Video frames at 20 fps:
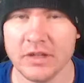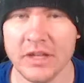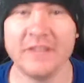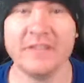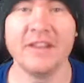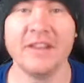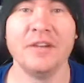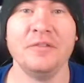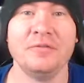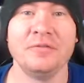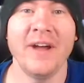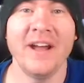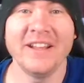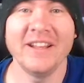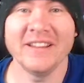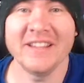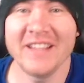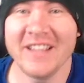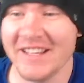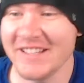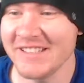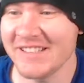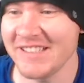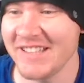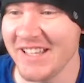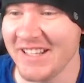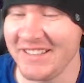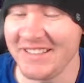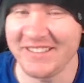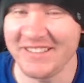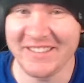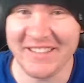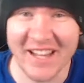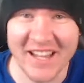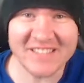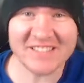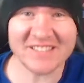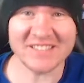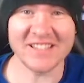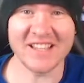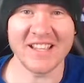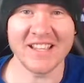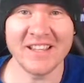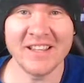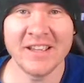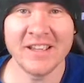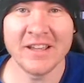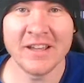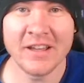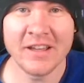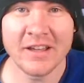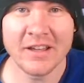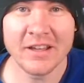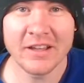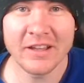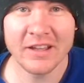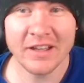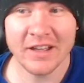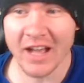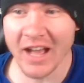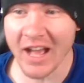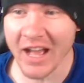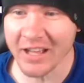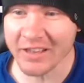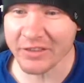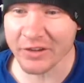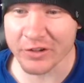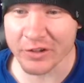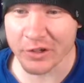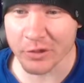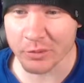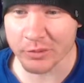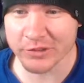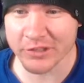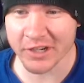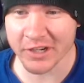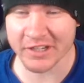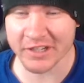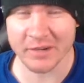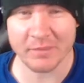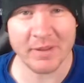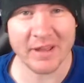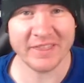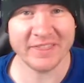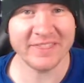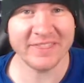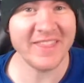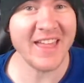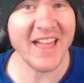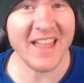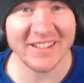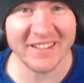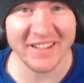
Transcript: And then finally I said, Disney? I thought you were talking about that